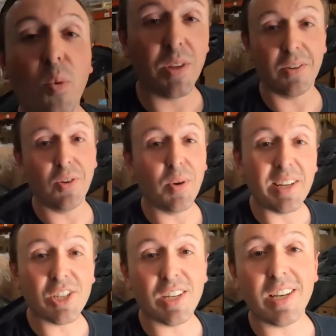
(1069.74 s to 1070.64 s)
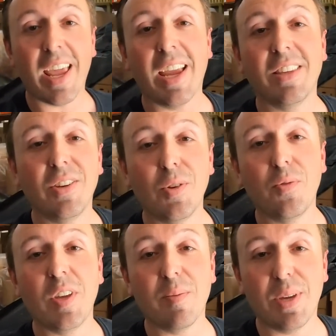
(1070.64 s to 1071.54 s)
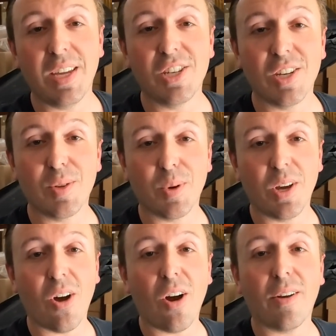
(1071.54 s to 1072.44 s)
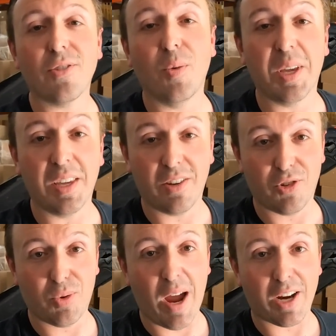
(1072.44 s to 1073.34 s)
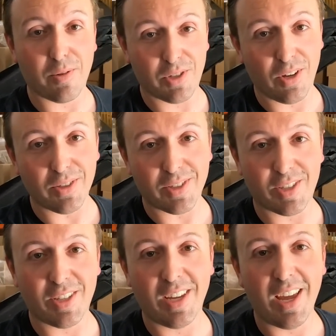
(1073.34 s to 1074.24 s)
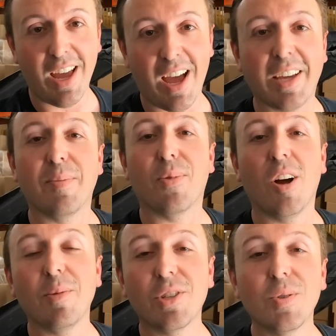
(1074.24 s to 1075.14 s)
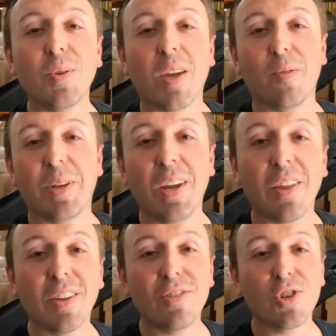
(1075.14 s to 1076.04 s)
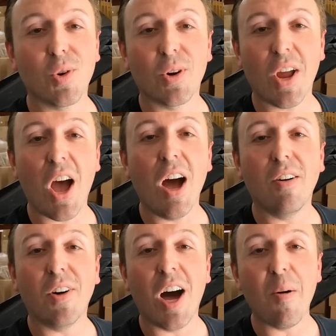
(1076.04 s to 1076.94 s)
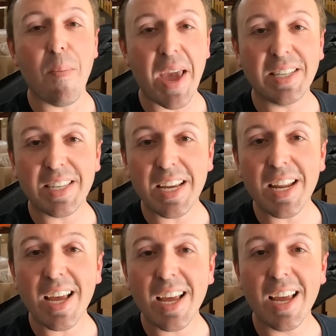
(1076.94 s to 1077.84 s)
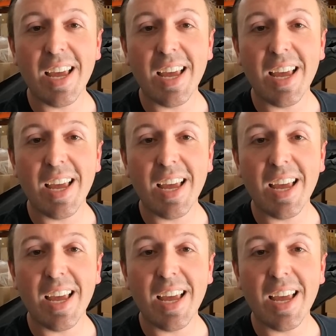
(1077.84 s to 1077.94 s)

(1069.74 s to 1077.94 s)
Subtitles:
with the new engine and the new VMP Gen3R so we can get track results. I can promise you they will be nothing short of amazing.